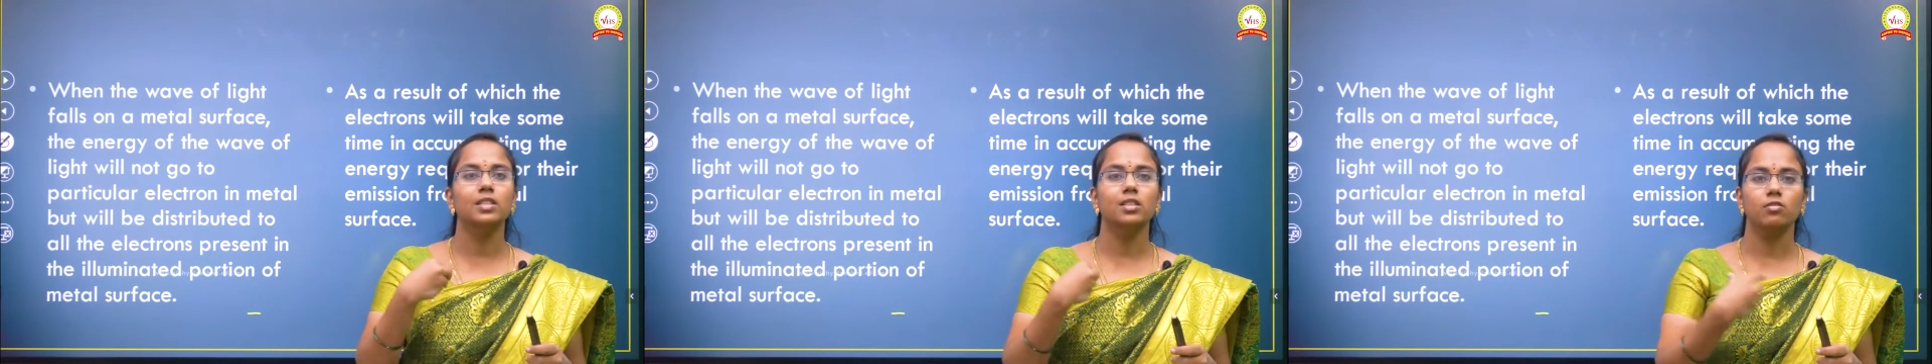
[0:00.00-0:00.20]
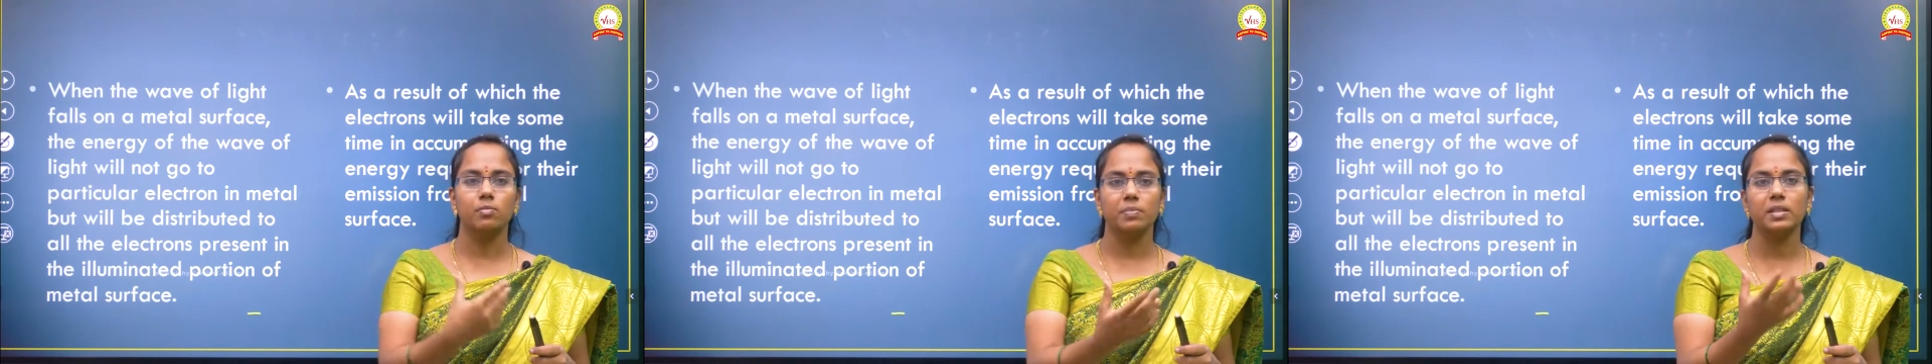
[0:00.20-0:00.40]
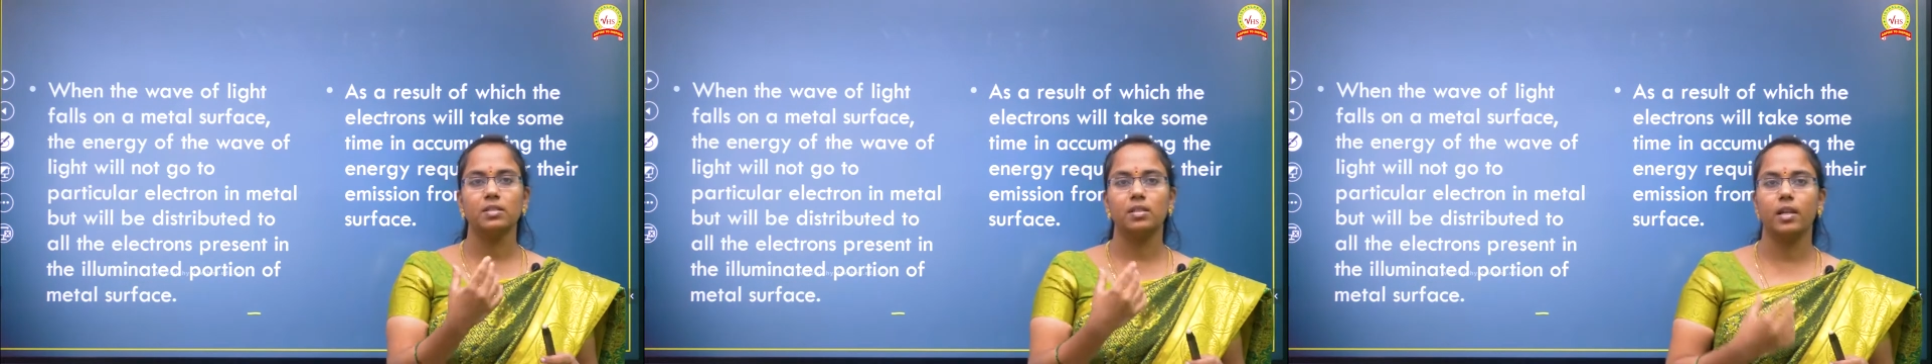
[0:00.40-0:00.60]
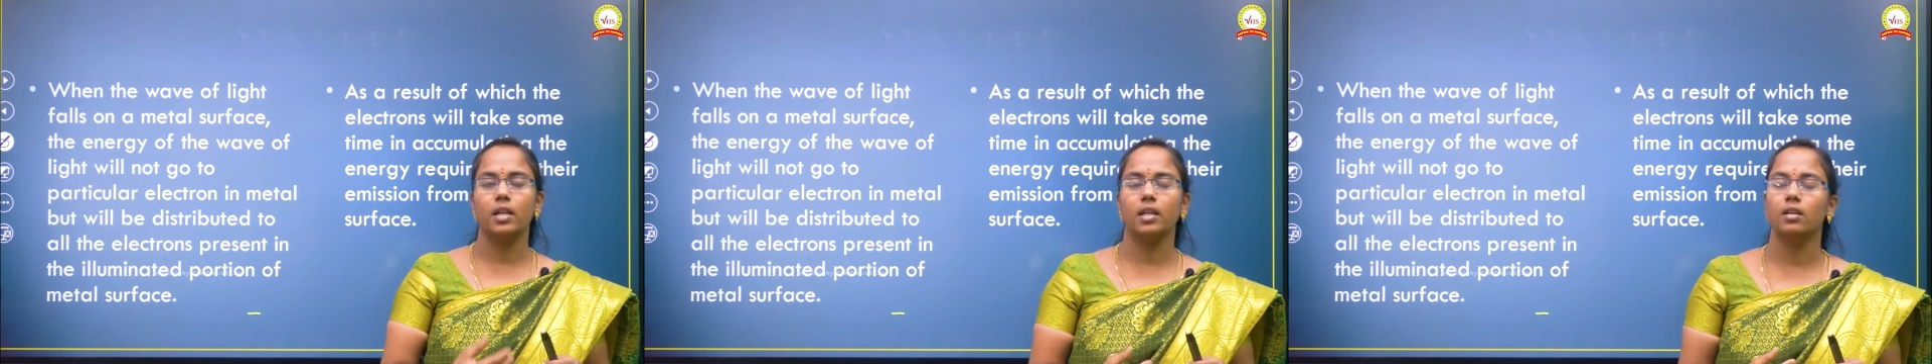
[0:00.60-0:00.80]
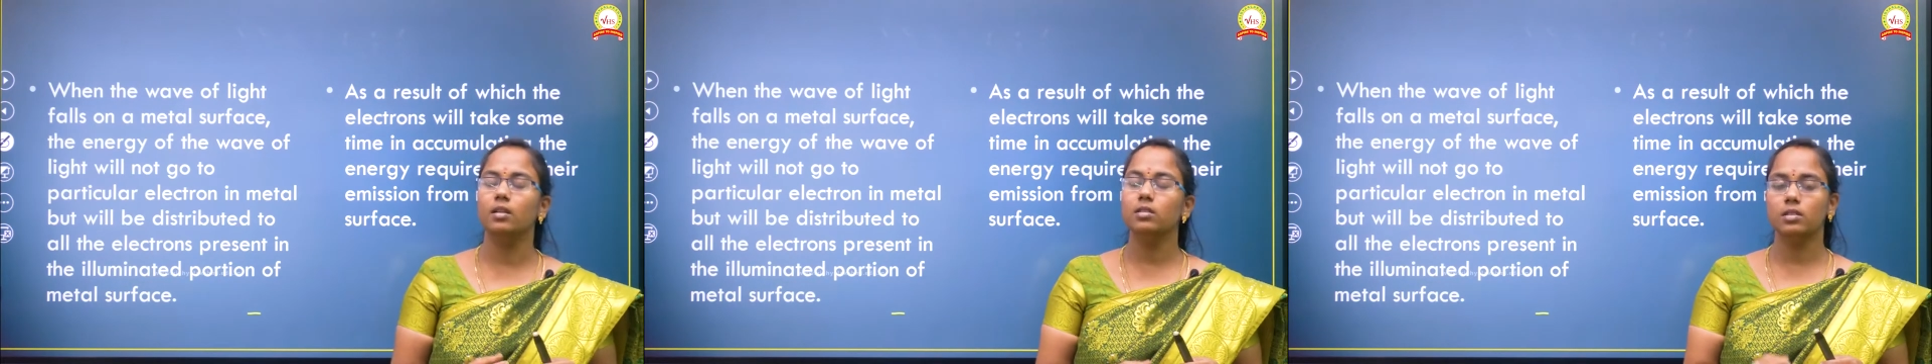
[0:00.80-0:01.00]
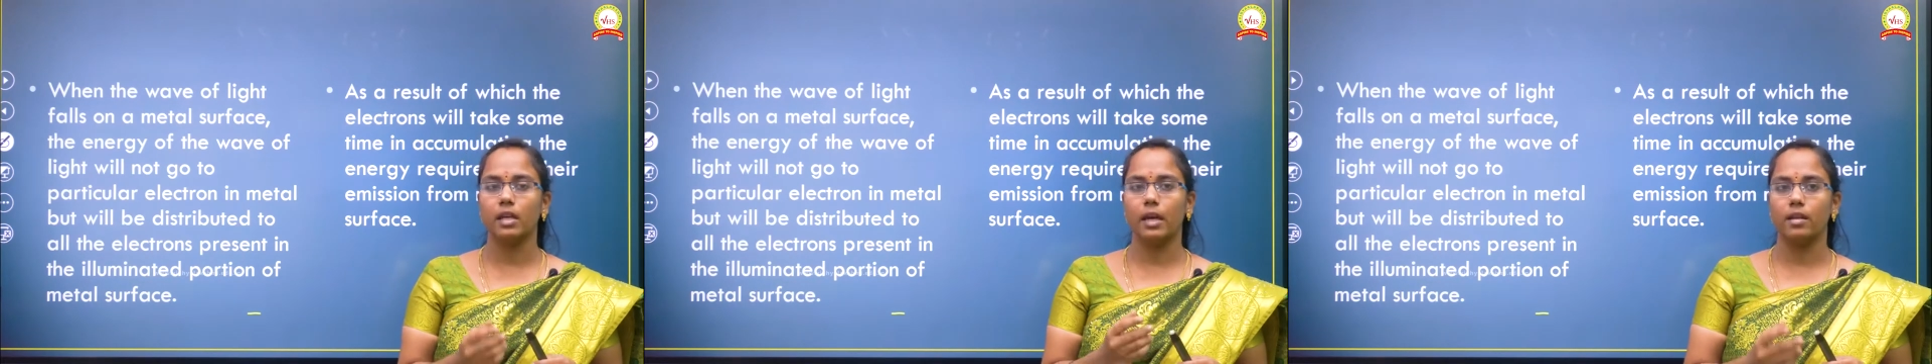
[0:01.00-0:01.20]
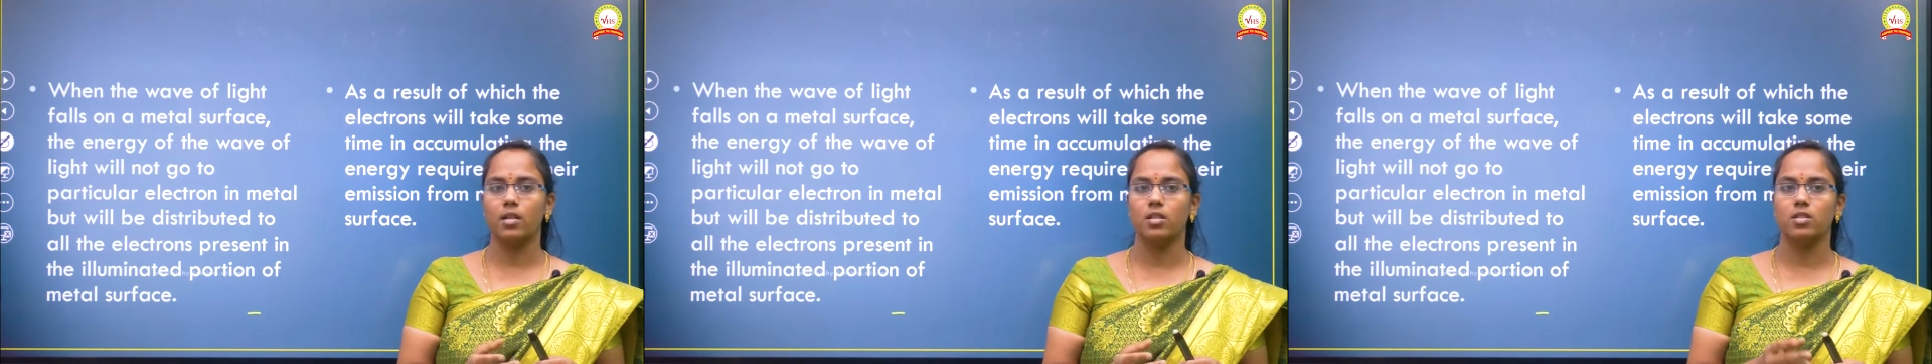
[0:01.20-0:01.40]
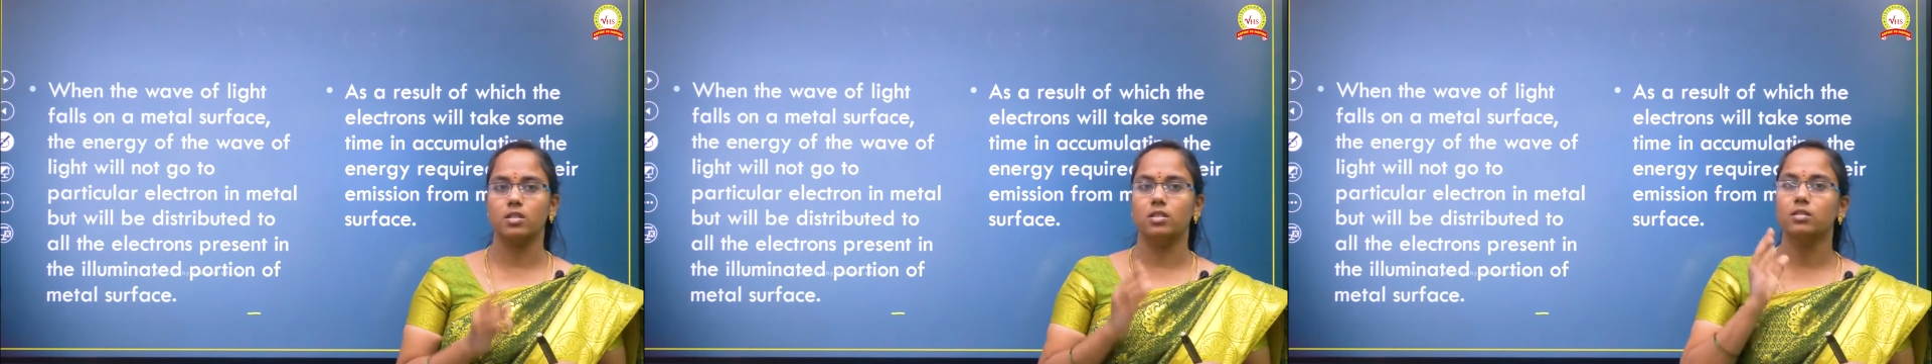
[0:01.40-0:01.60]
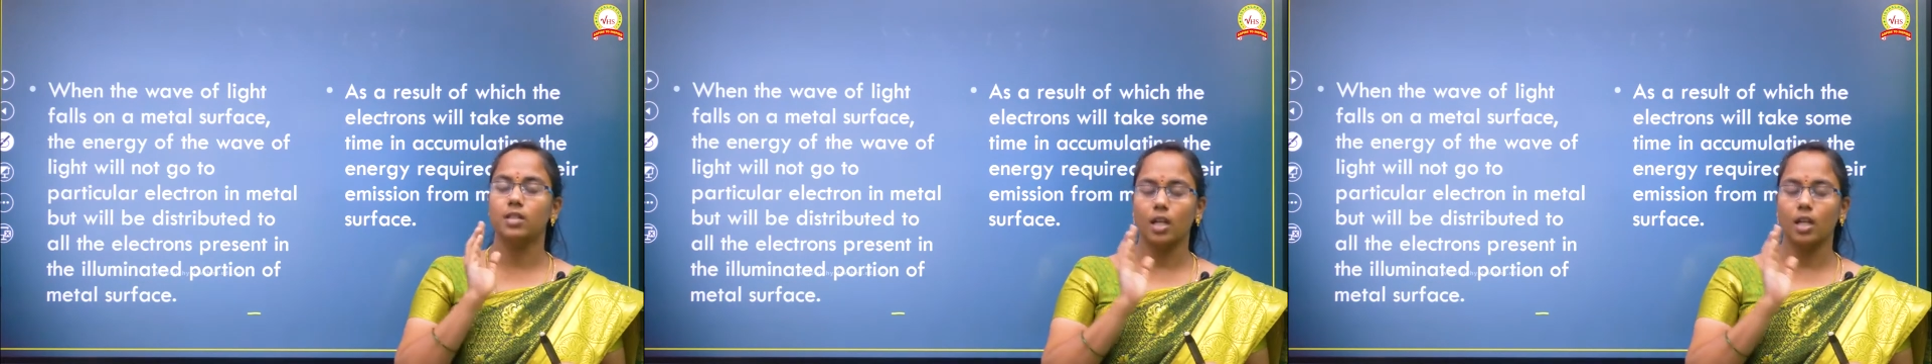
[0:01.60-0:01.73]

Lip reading: it will be sending its energy.